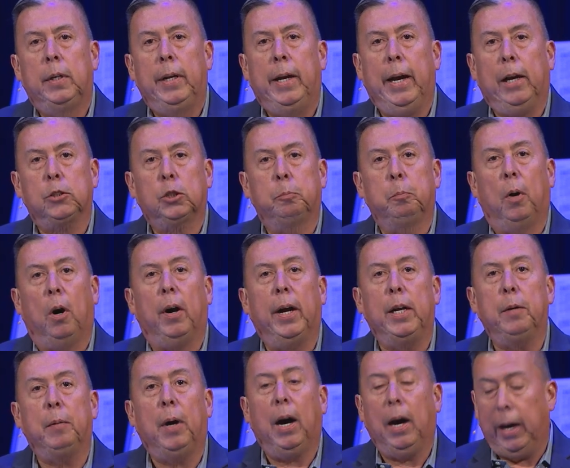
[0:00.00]
How small
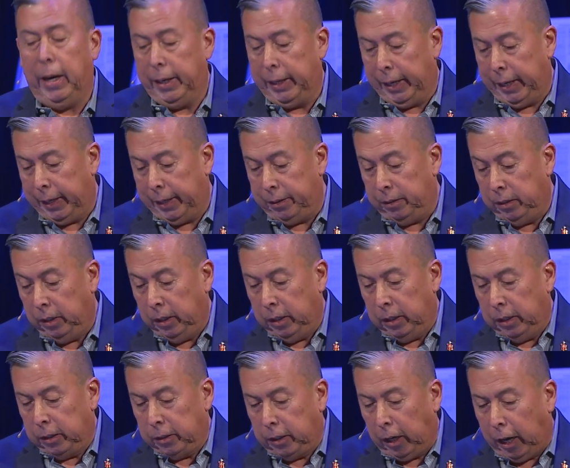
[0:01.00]
am I in
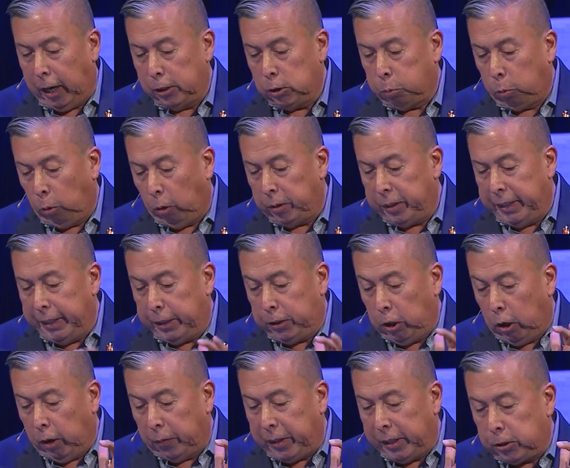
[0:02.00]
God's world?" And he
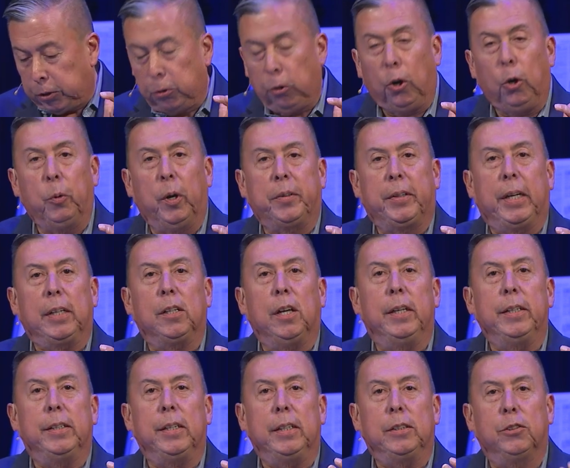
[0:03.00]
told that story with
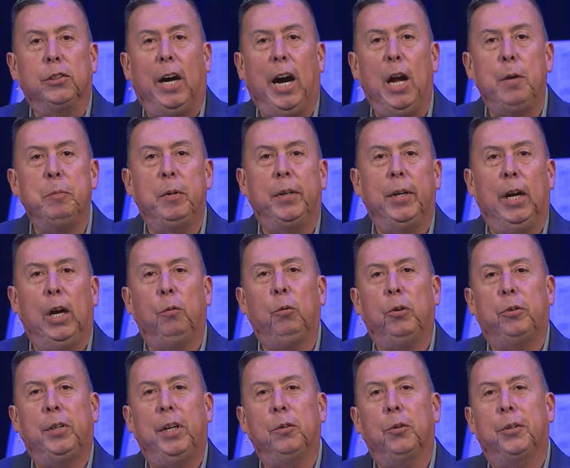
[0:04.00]
excitement every
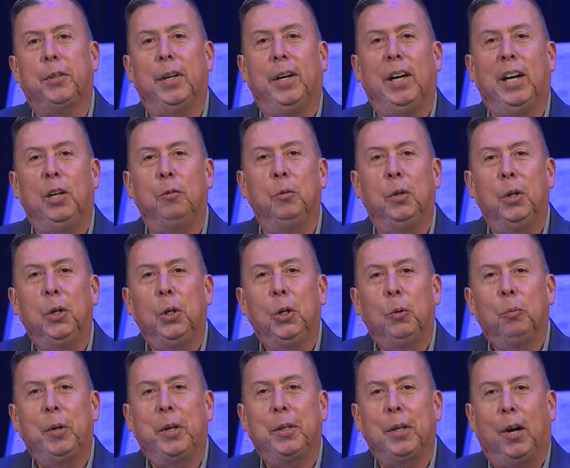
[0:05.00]
single time
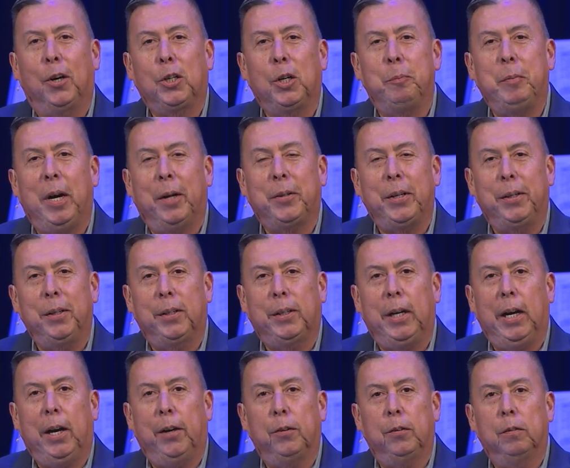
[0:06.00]
we talked about that
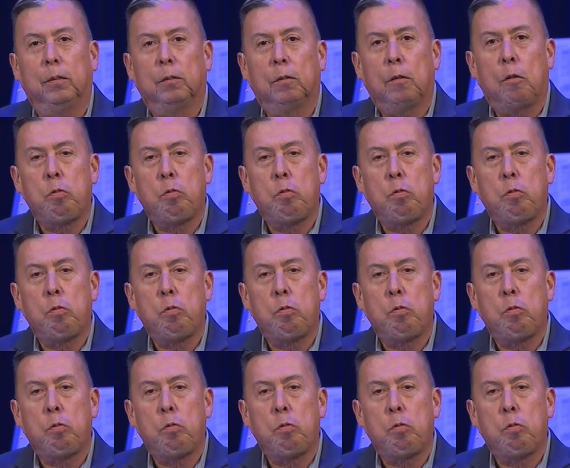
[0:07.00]
encounter.